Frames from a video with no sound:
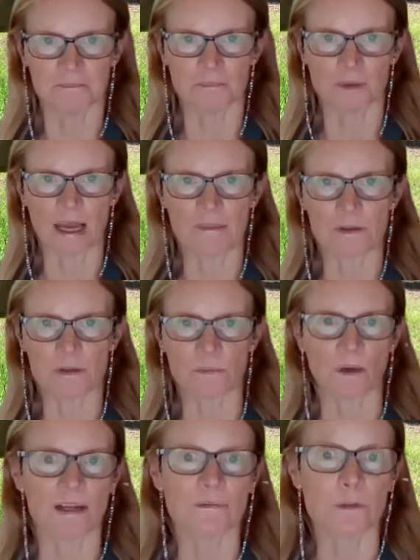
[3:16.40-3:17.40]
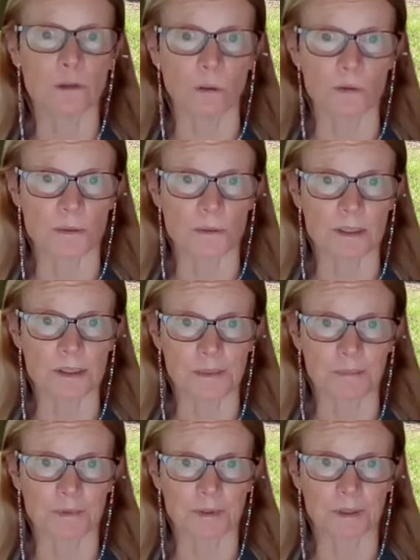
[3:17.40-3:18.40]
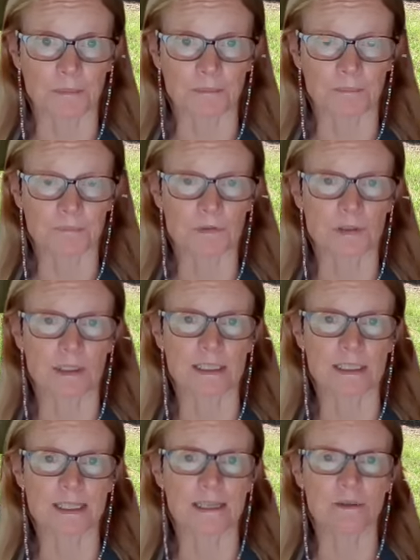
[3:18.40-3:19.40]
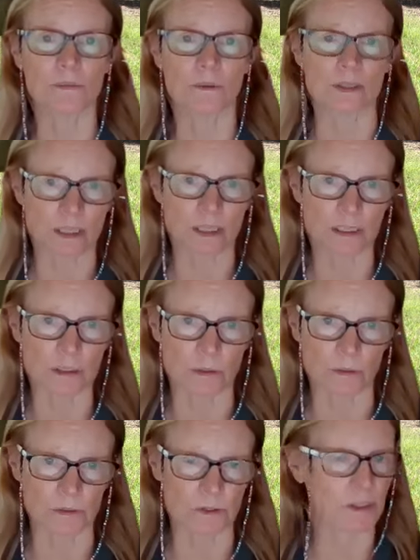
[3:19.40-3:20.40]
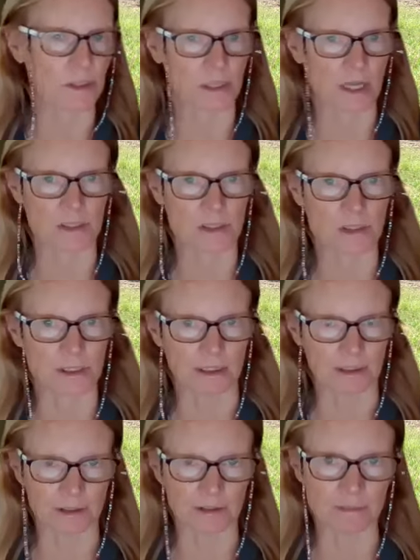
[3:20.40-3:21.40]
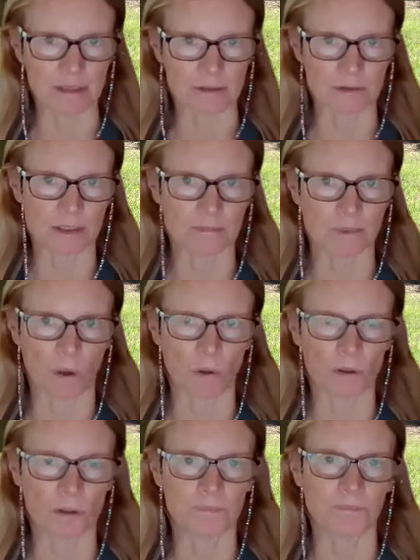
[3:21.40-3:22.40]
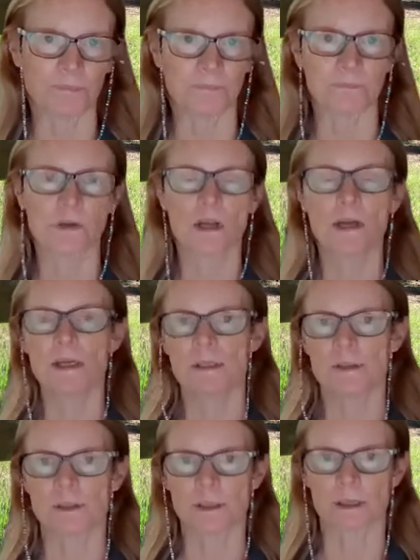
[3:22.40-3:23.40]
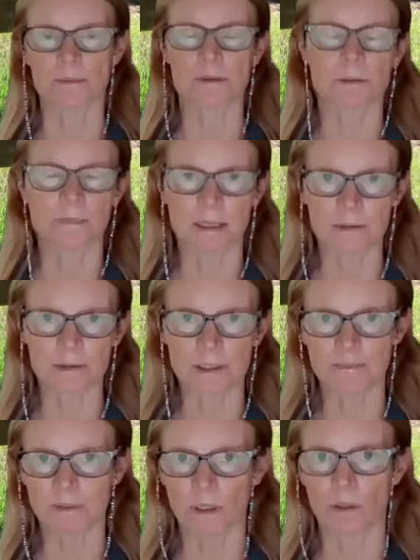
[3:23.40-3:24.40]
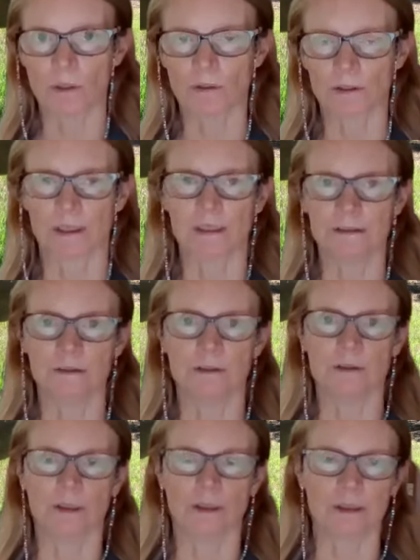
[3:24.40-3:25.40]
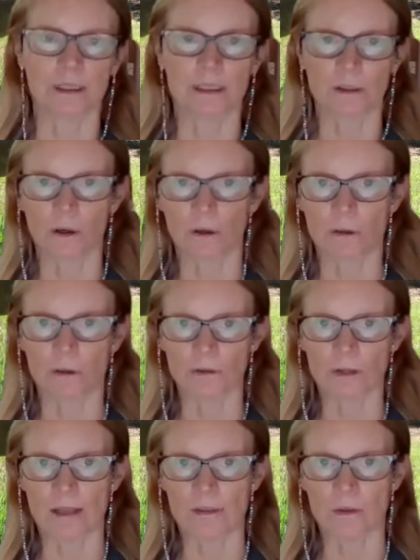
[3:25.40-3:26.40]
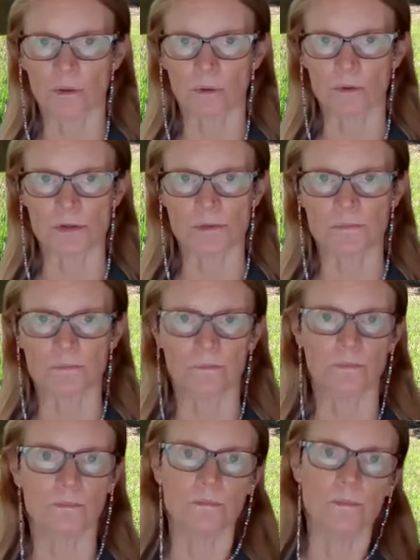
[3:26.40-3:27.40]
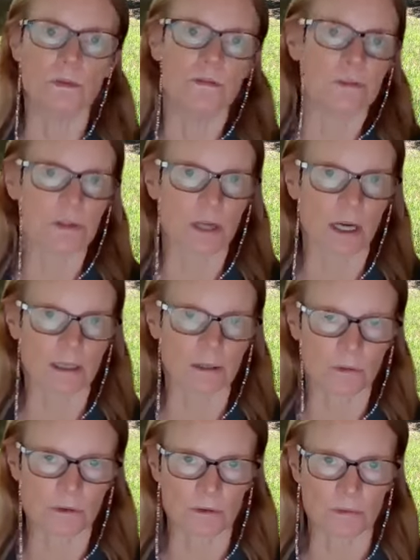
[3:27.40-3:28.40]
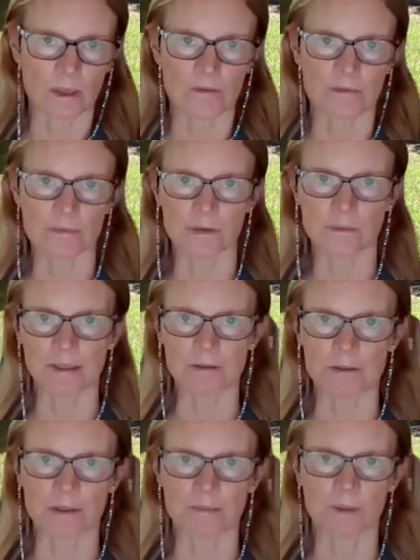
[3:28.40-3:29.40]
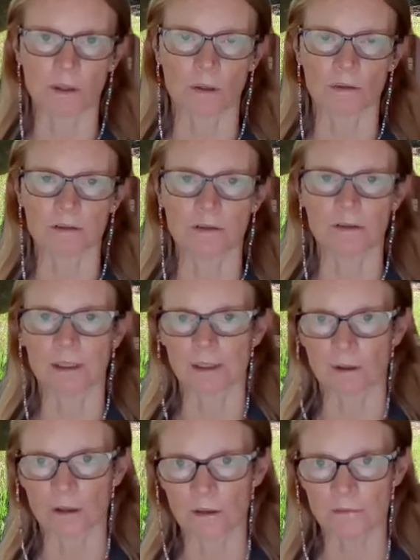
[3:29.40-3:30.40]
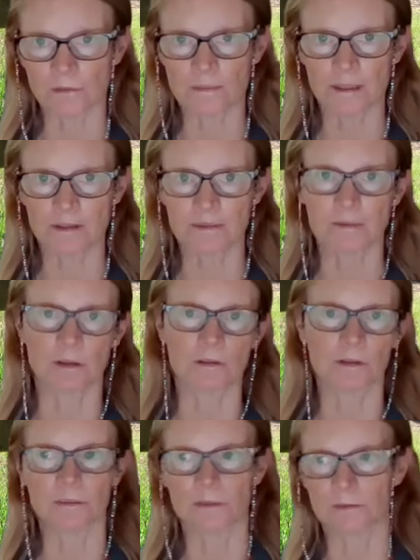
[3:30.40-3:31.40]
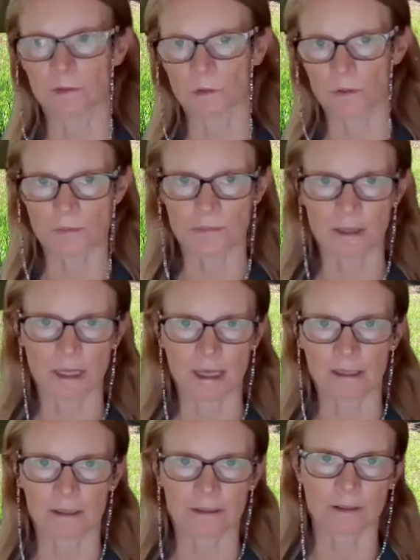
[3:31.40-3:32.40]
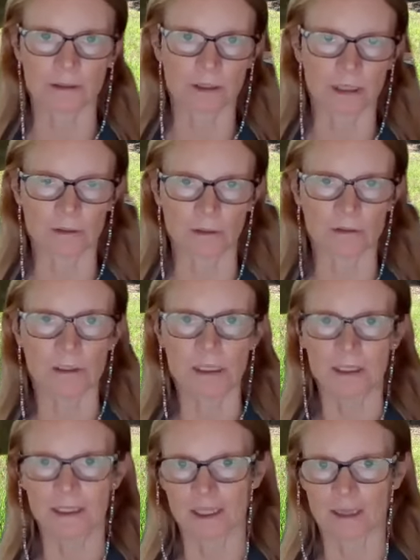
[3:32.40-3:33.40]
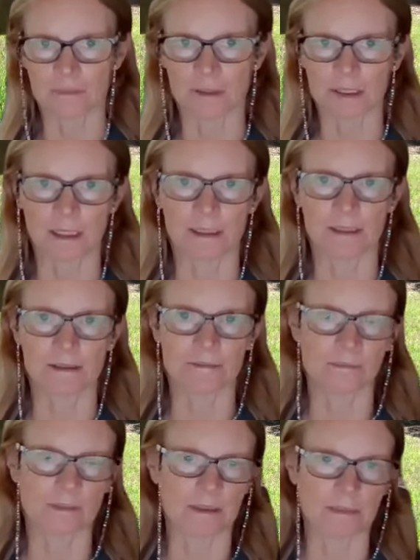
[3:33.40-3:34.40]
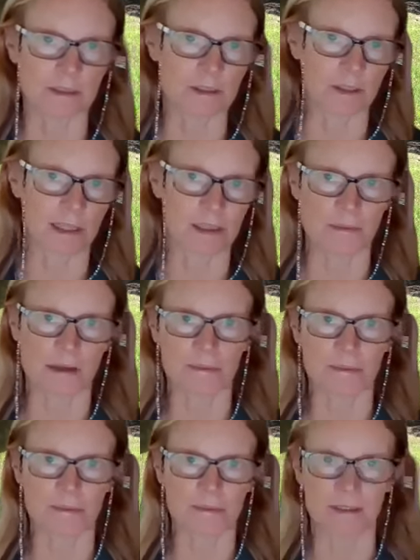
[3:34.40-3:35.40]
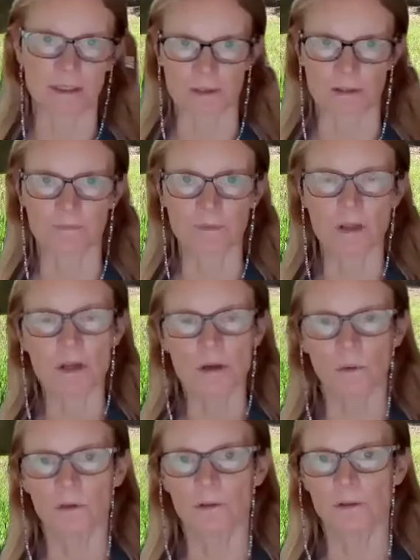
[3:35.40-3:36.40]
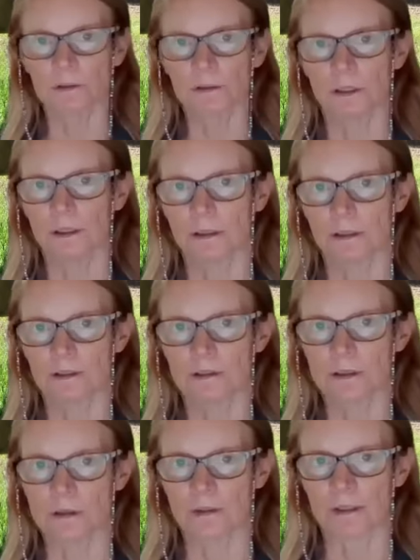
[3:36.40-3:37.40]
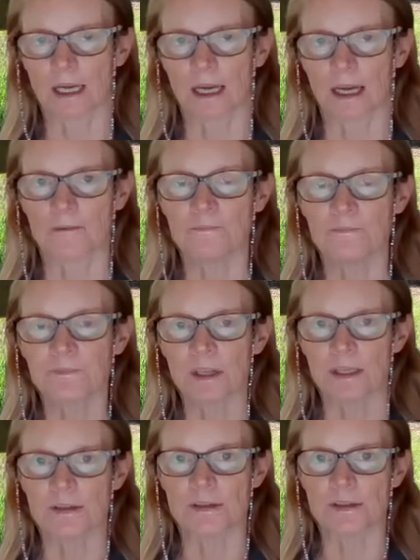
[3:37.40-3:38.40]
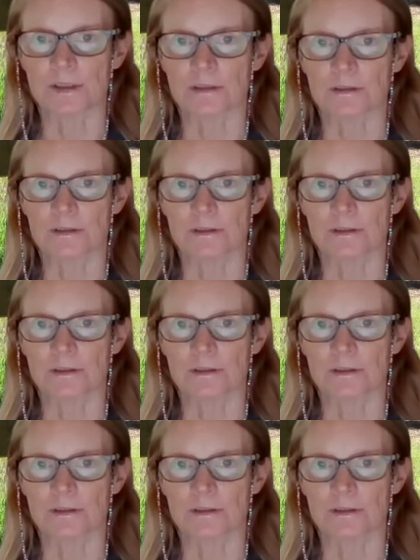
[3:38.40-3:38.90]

perhaps a way of not doing something. So let's say you want to teach the horse to stand still at the mounting block. So you go up to the mounting block and you go to get on, and the horse moves its hind quarter away from the mounting block. And you get off the mounting block and you move the horse back and you get on, get up again, and maybe it stands, maybe it doesn't. What you'll learn during that is that